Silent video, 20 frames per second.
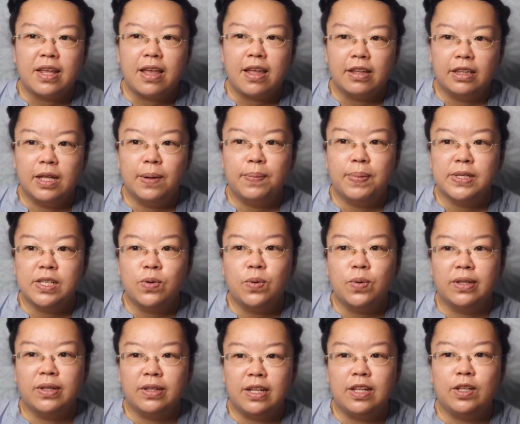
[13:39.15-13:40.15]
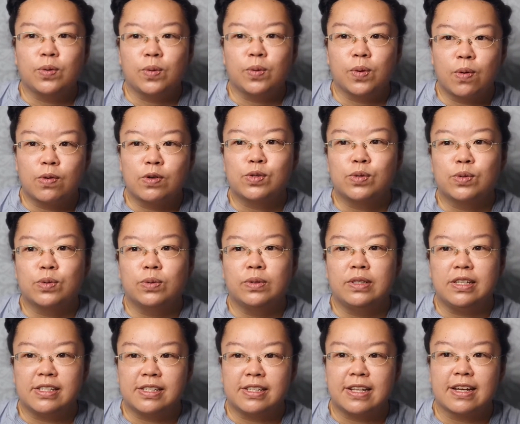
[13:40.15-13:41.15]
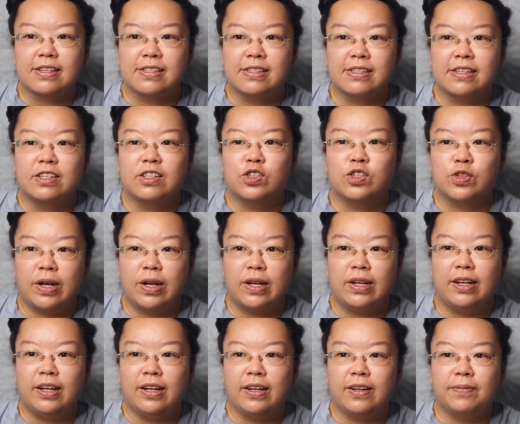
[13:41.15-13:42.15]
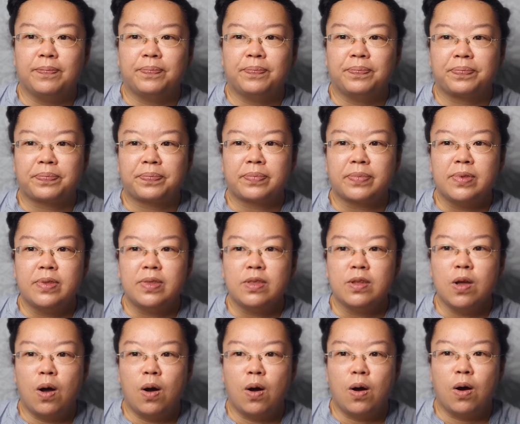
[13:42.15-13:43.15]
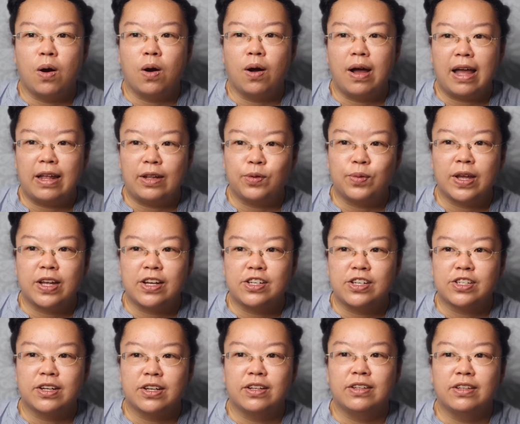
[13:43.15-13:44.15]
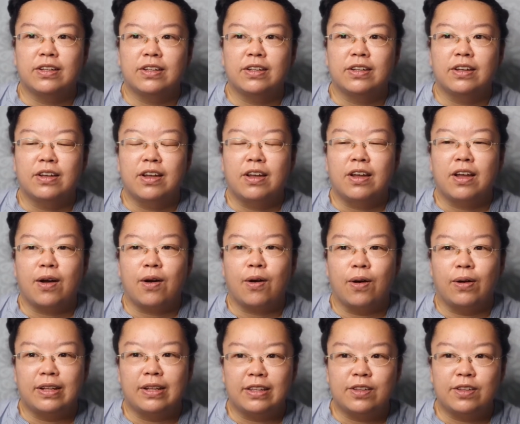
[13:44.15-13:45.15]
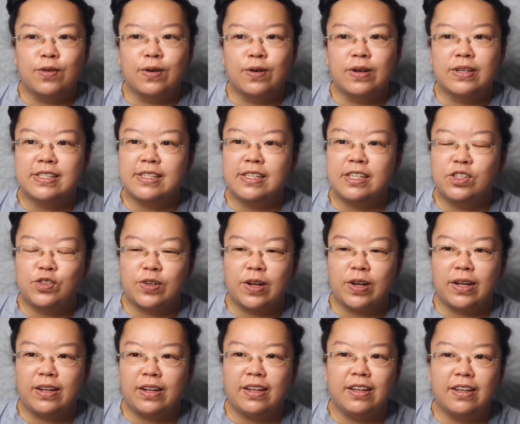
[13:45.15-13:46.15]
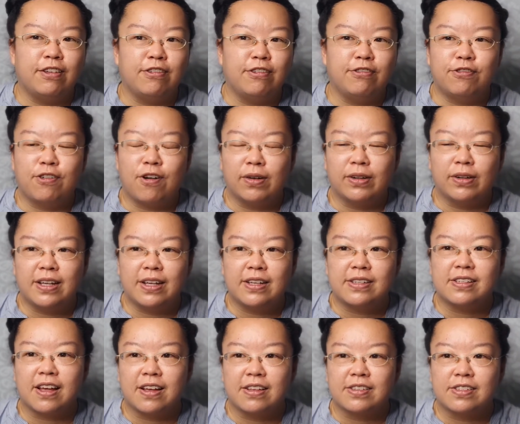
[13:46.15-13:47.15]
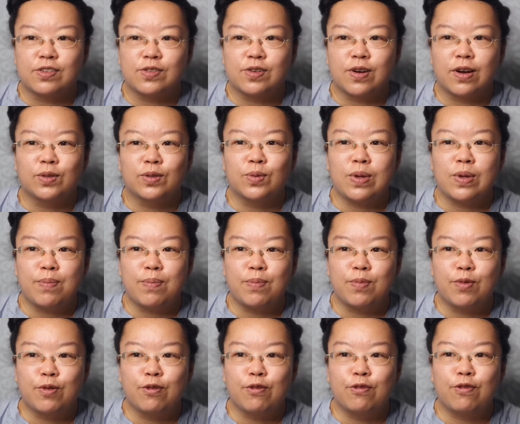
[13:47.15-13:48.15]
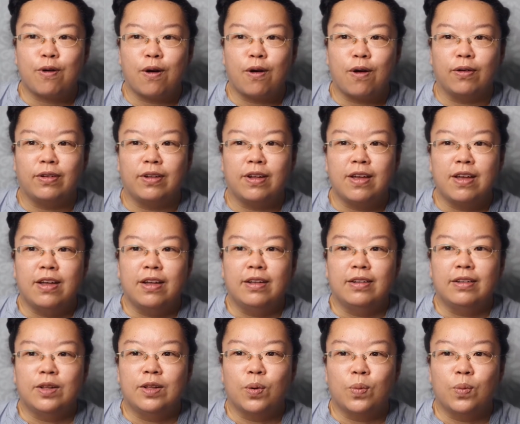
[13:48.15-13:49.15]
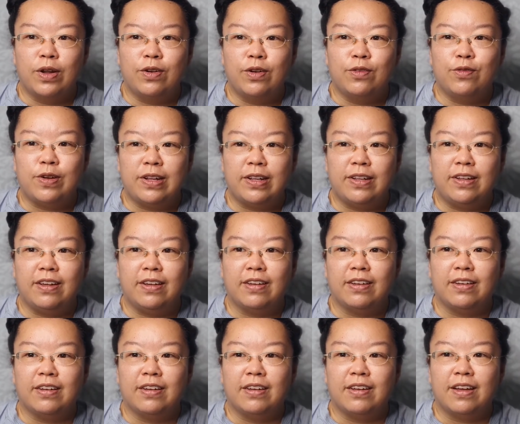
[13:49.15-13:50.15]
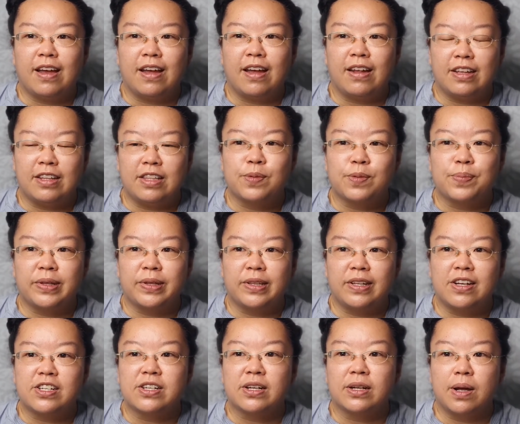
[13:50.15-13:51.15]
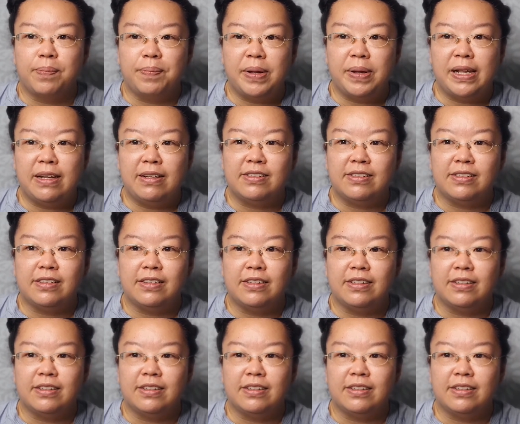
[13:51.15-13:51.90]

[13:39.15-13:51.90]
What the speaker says: the person will need to go through dyslexic training or education or literacy training in phonics and etc. to improve on the word reading and interpretation ability.